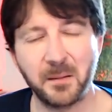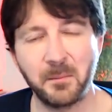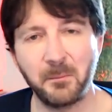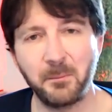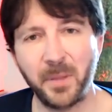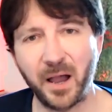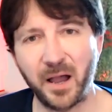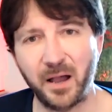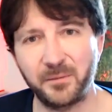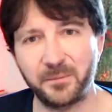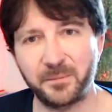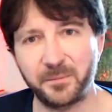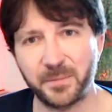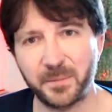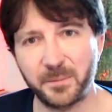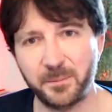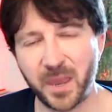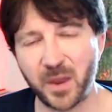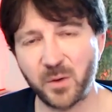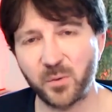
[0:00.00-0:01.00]
But
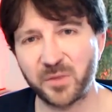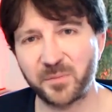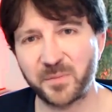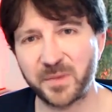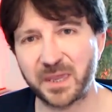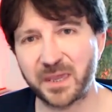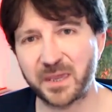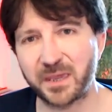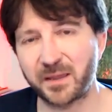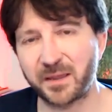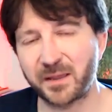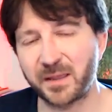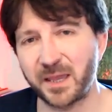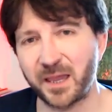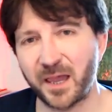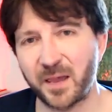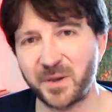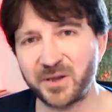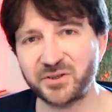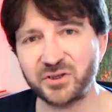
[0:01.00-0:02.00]
bear with me here.
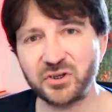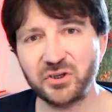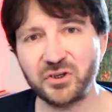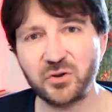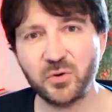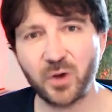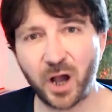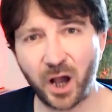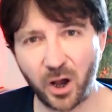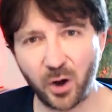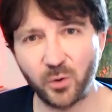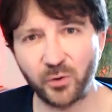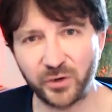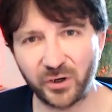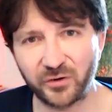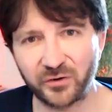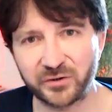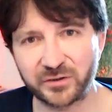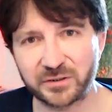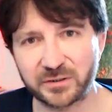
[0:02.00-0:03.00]
Imagine you hold
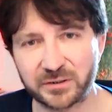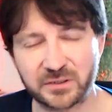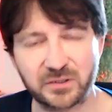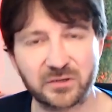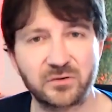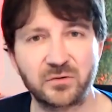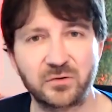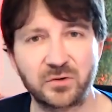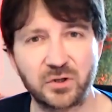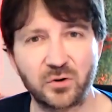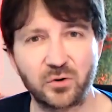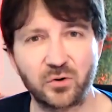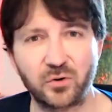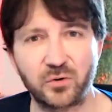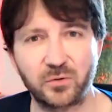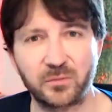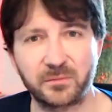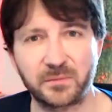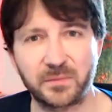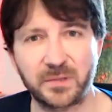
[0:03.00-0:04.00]
on to
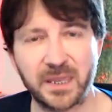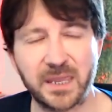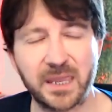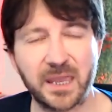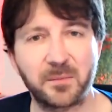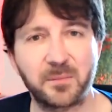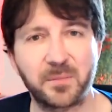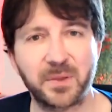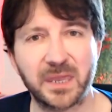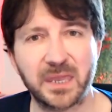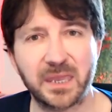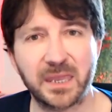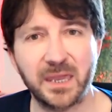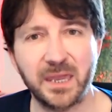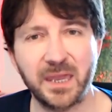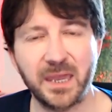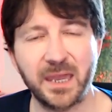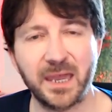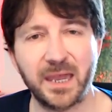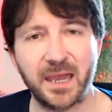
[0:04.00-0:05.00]
your EMP
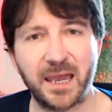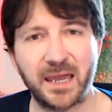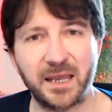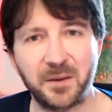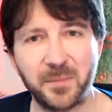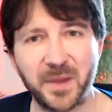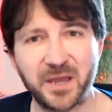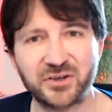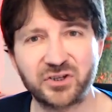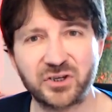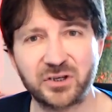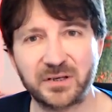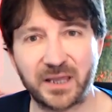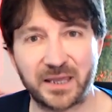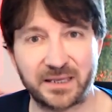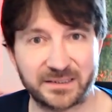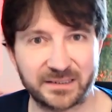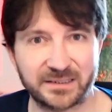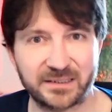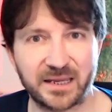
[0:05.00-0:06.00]
and imagine,
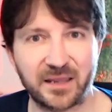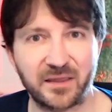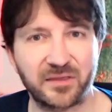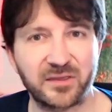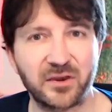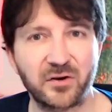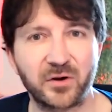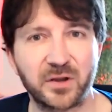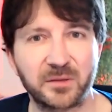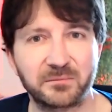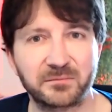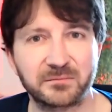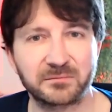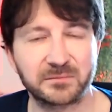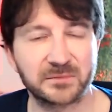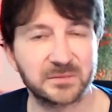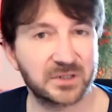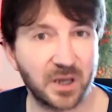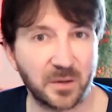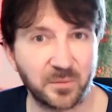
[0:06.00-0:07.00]
as I say, Ethereum
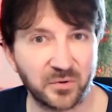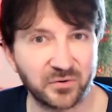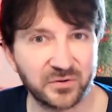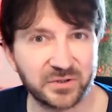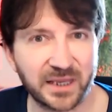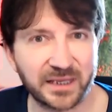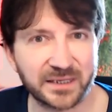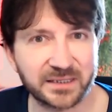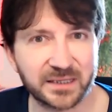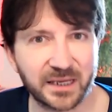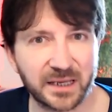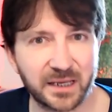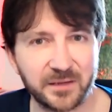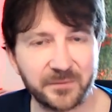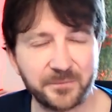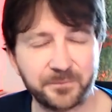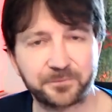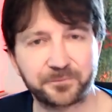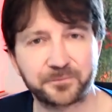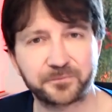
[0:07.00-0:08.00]
doubles, let's say.
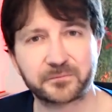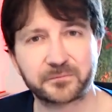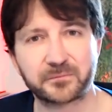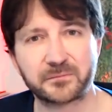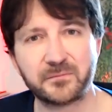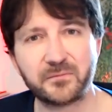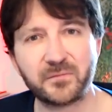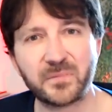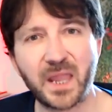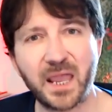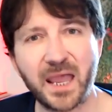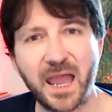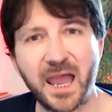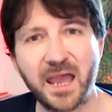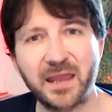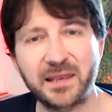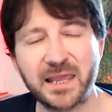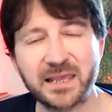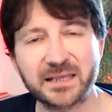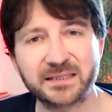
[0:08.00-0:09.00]

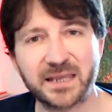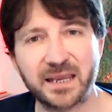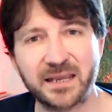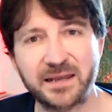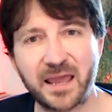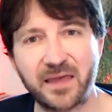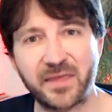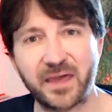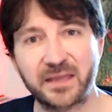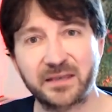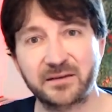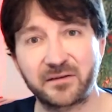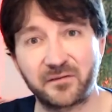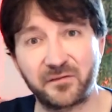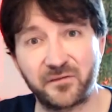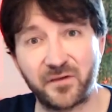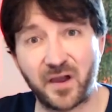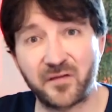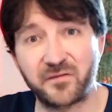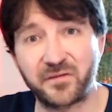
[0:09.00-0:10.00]
And let's say now that
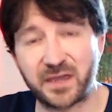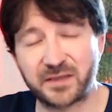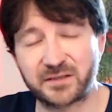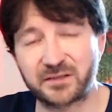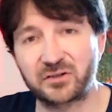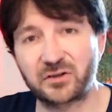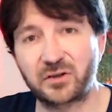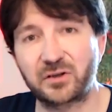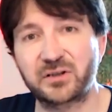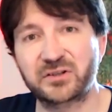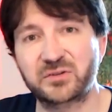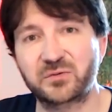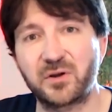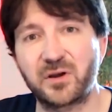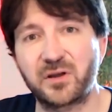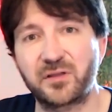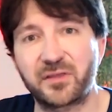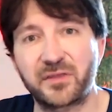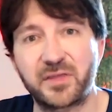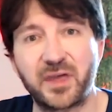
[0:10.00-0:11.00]
$5,000
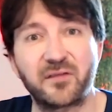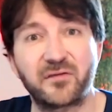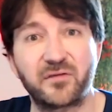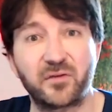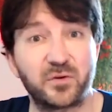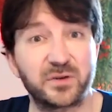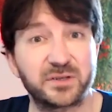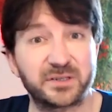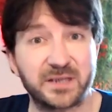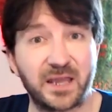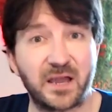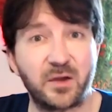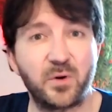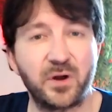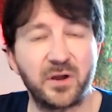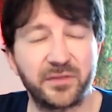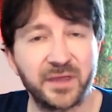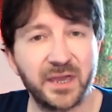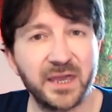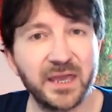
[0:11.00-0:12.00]
worth, therefore, is now
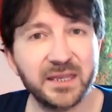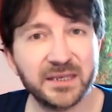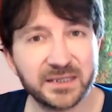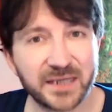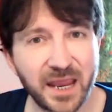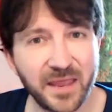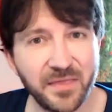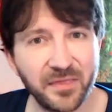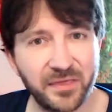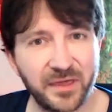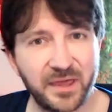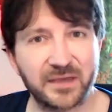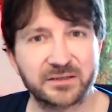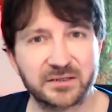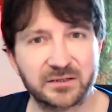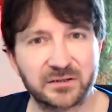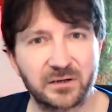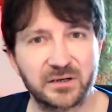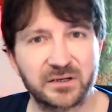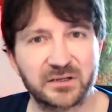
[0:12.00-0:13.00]
worth
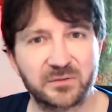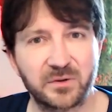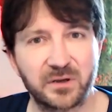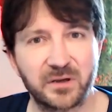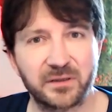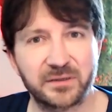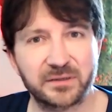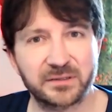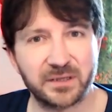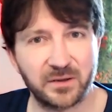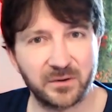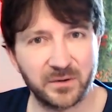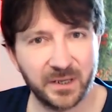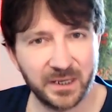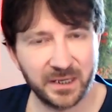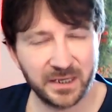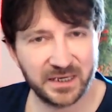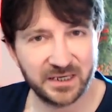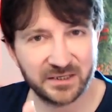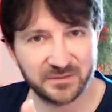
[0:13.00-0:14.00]
$10,000 worth. So
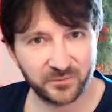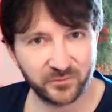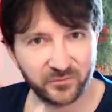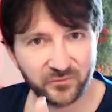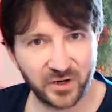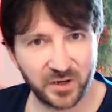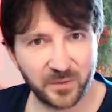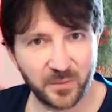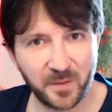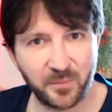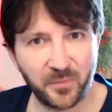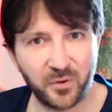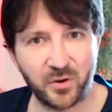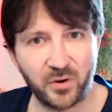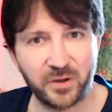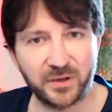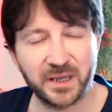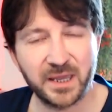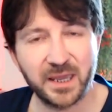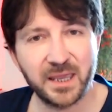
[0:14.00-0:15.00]
here's really my point.